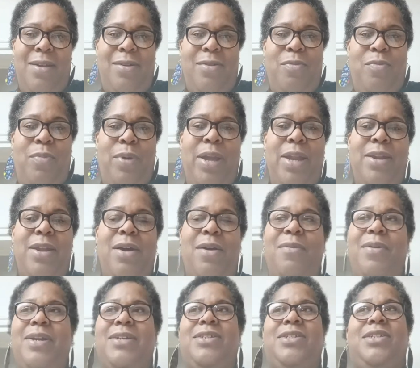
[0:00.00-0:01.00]
The
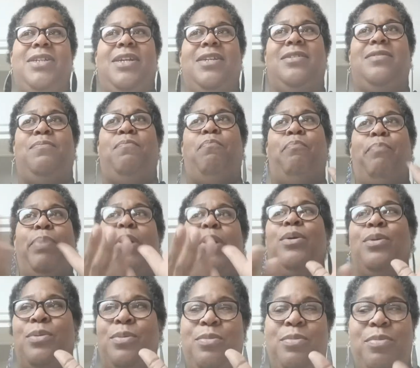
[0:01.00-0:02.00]
window is just
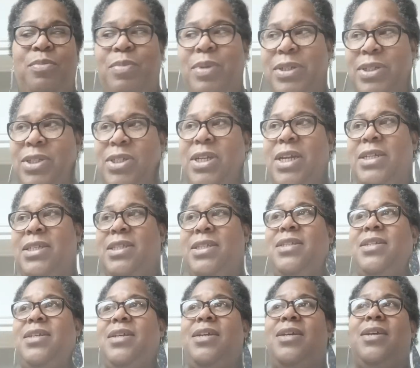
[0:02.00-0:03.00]
boom. It's
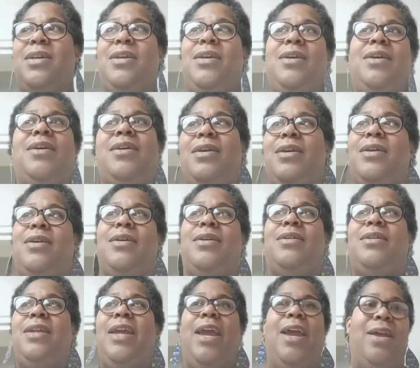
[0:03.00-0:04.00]
just,
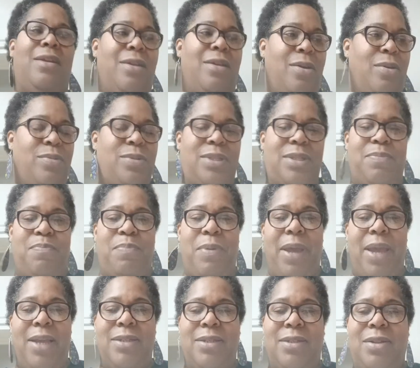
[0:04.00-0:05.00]
yeah, no
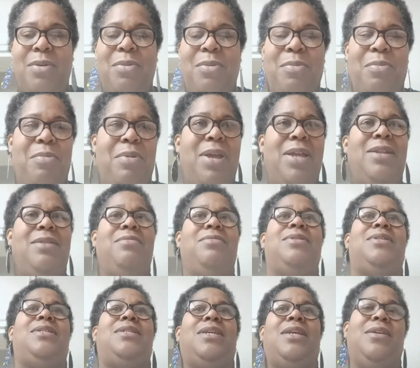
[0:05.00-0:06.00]
space, no
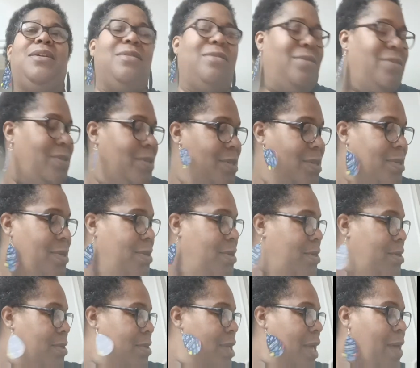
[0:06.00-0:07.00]
windowsill.
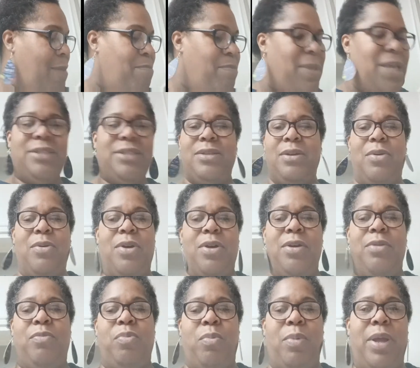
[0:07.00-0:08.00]
I miss a
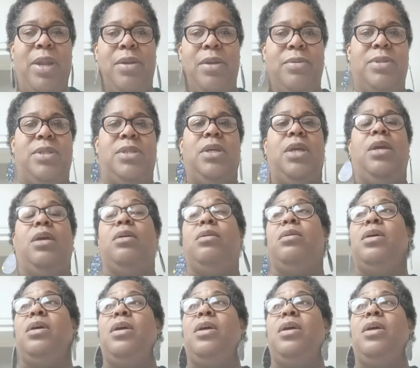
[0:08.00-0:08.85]
good windowsill.